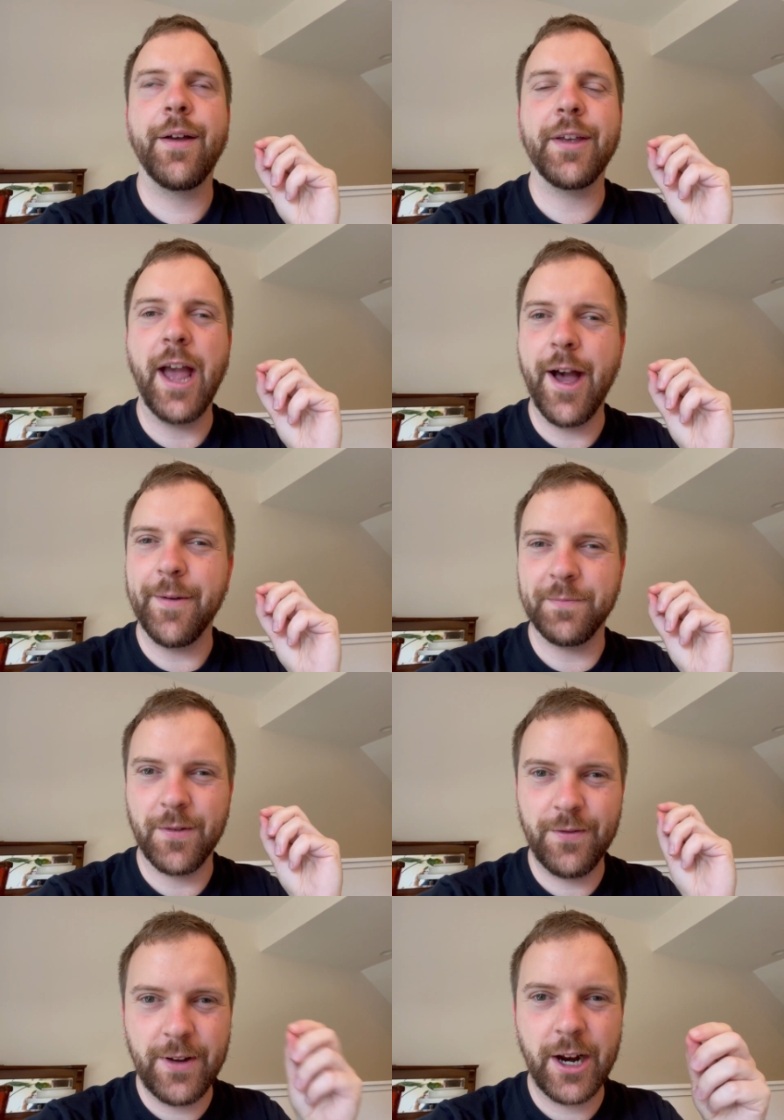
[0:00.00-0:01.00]
yeah,
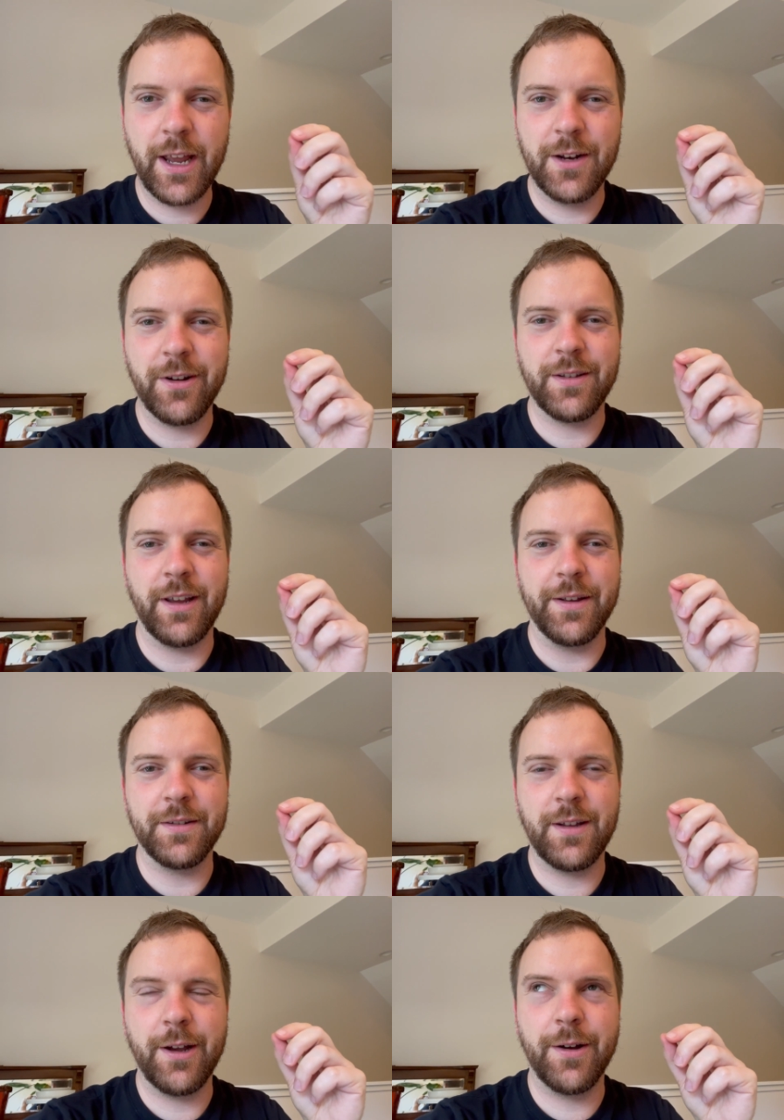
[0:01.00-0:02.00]
very interesting.
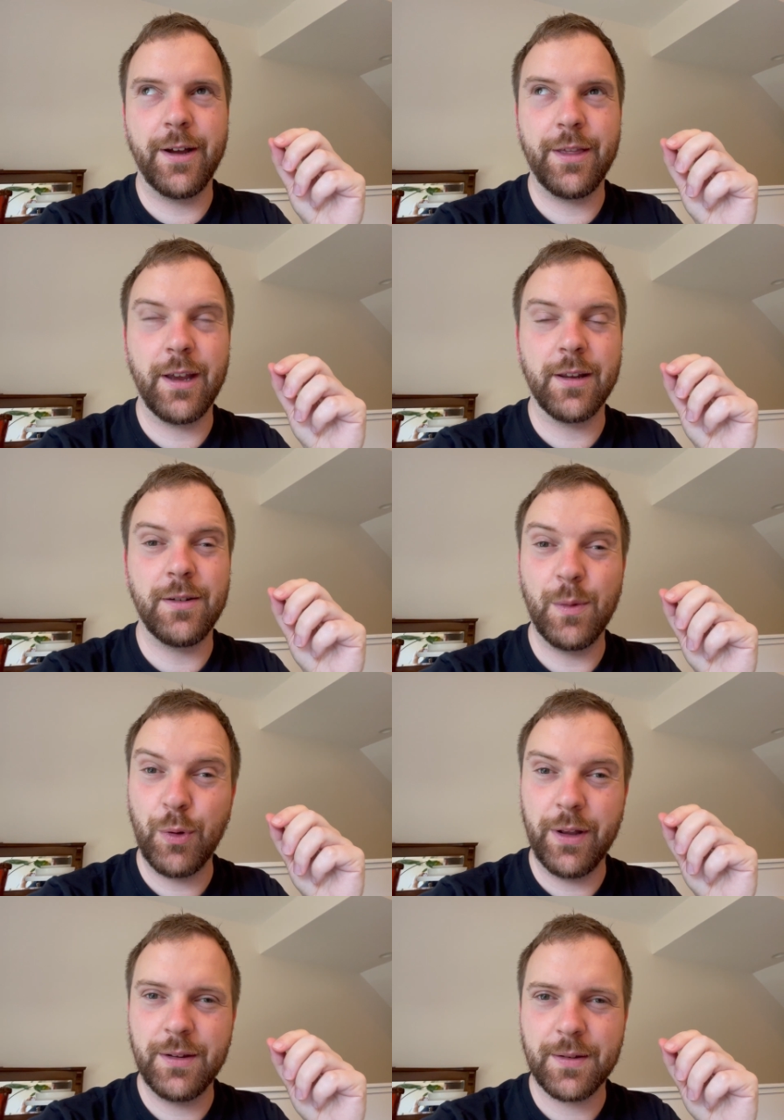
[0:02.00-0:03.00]
So I think two
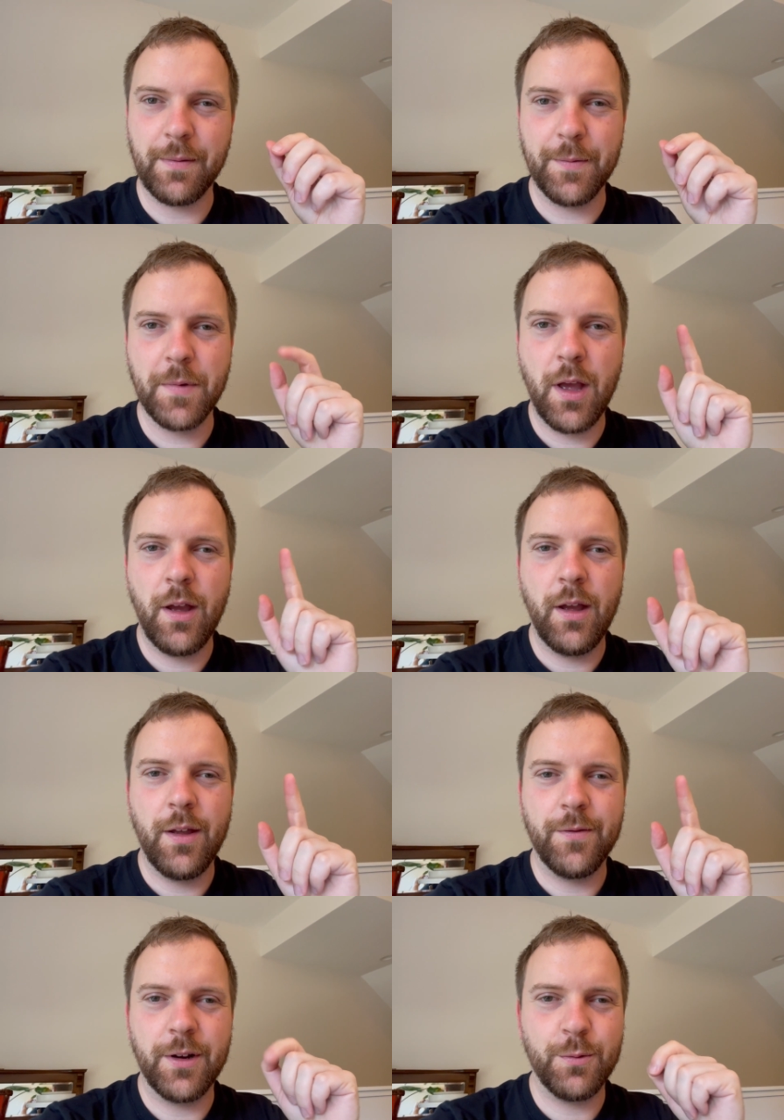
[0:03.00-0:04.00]
points.
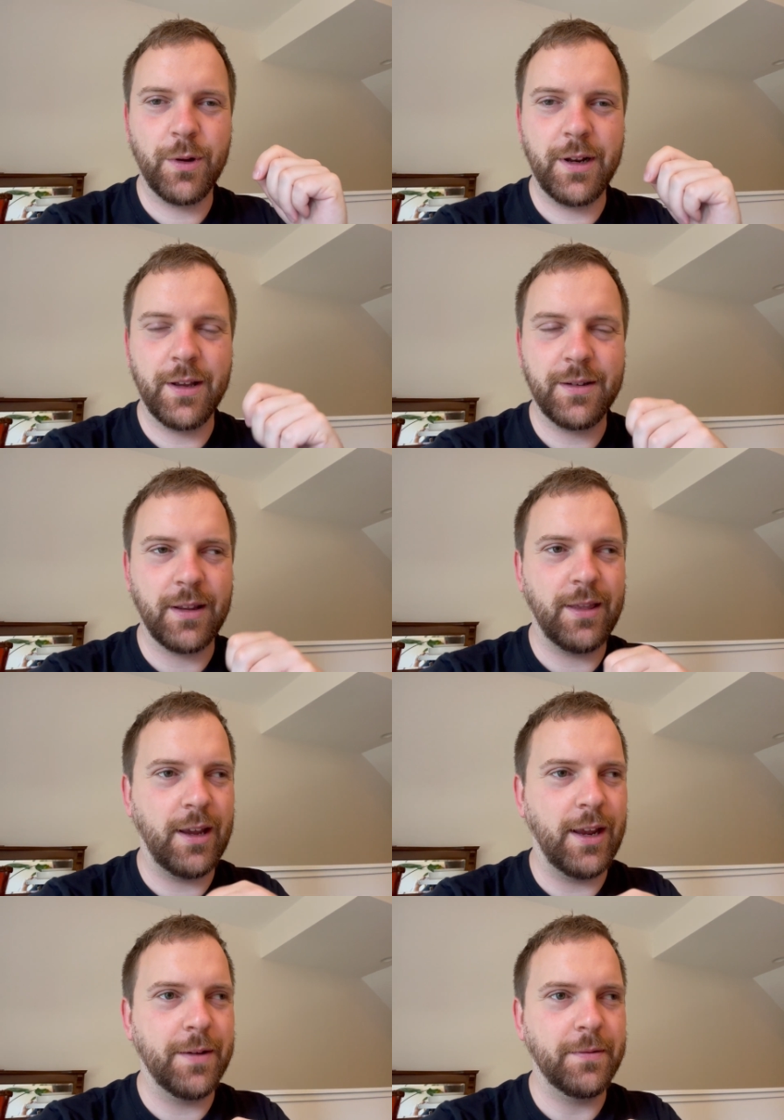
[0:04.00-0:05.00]
First one is
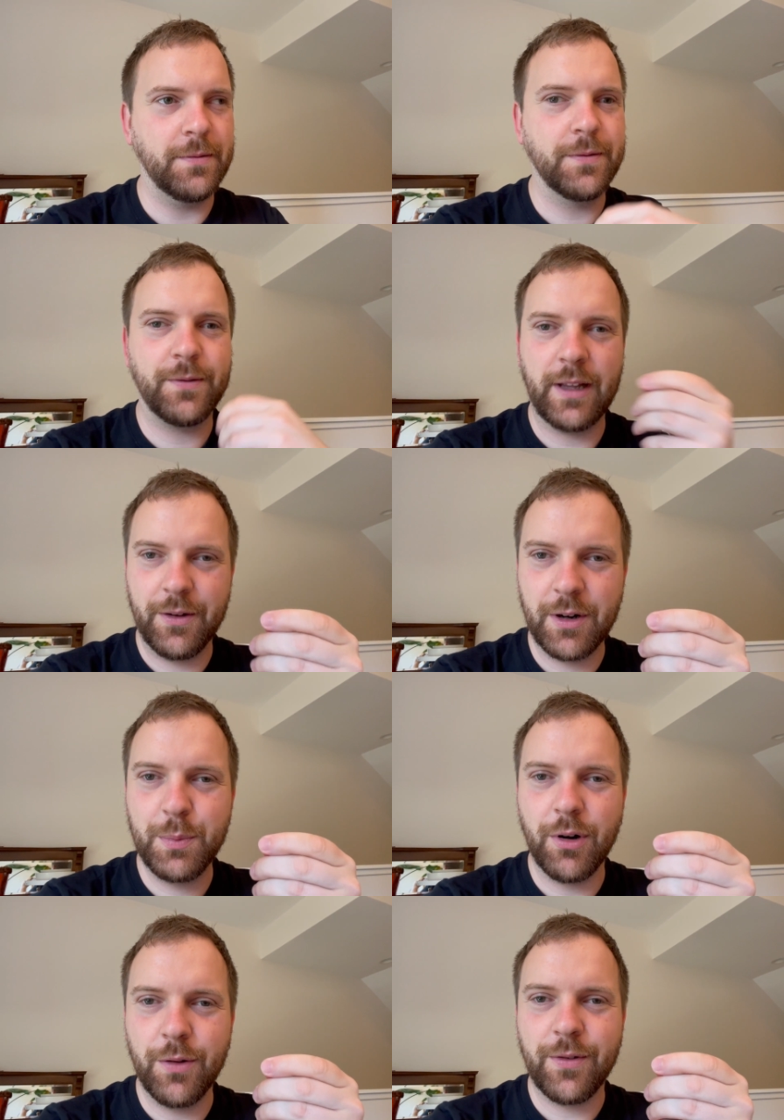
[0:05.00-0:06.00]
the flavor
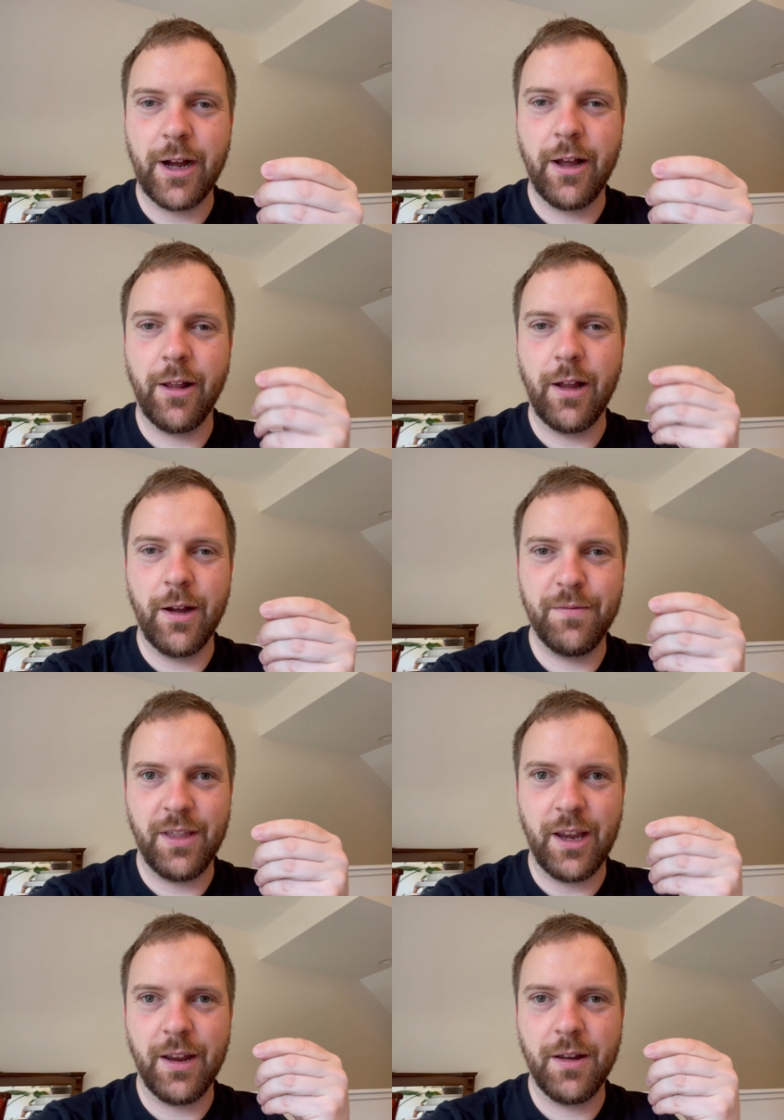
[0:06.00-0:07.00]
profile of
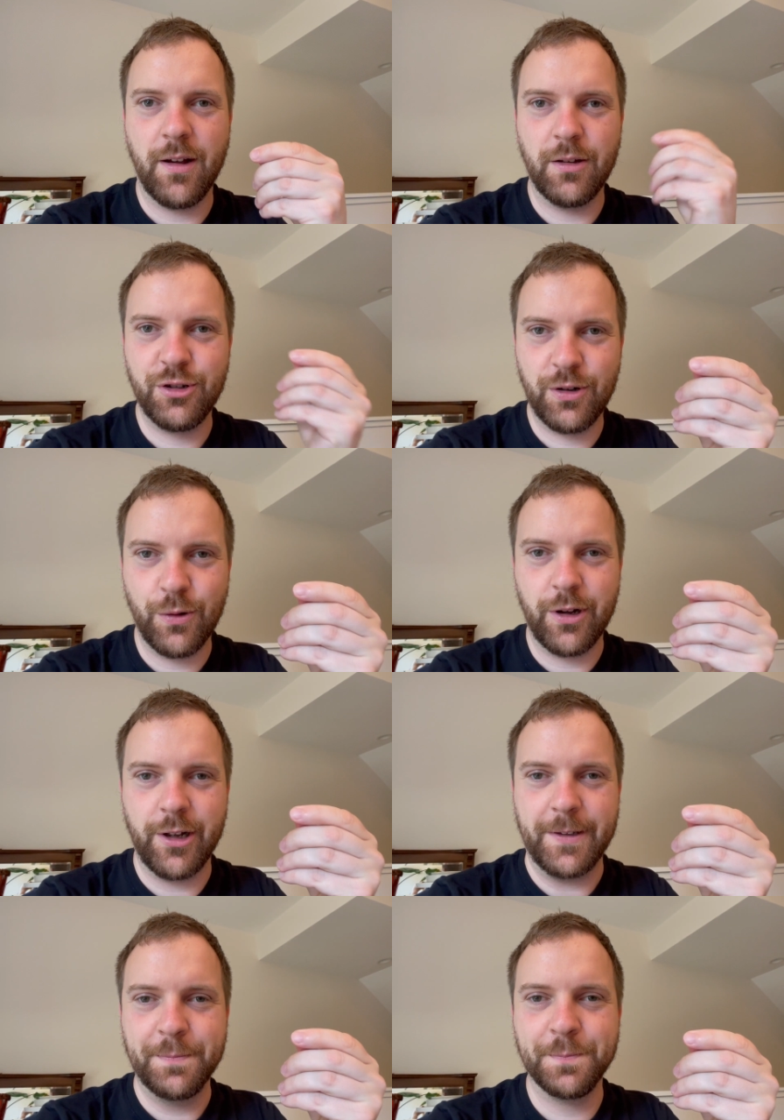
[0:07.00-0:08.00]
the cultured
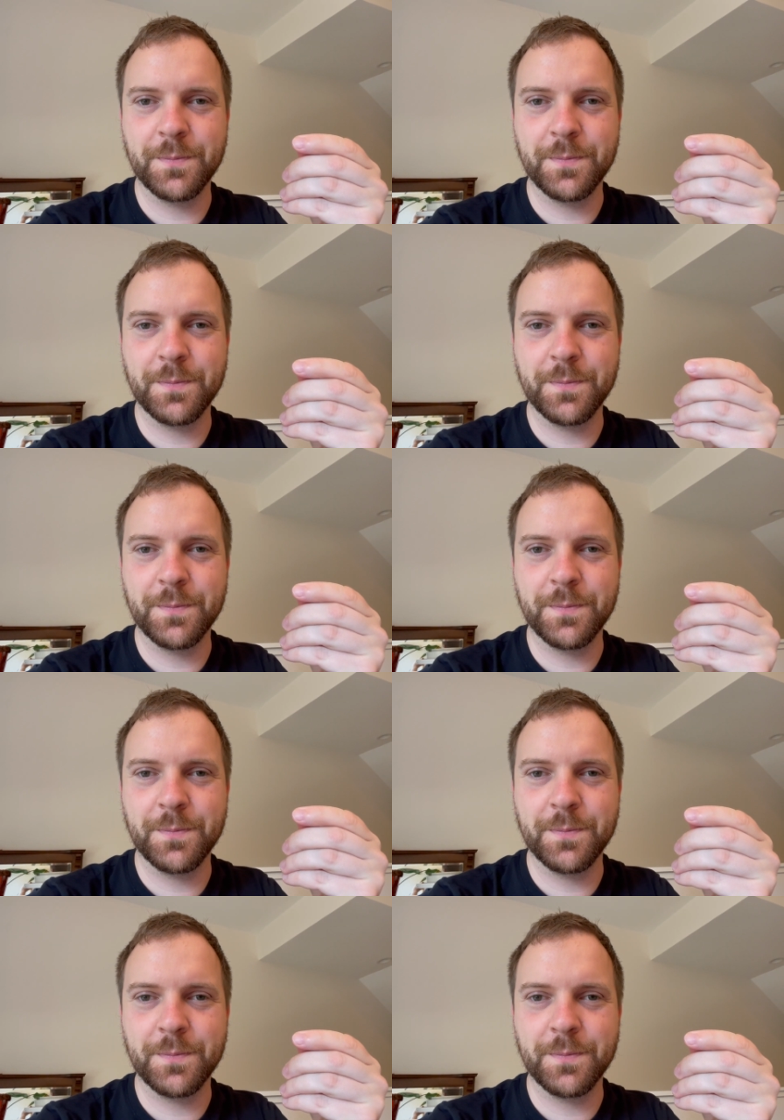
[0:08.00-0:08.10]
oil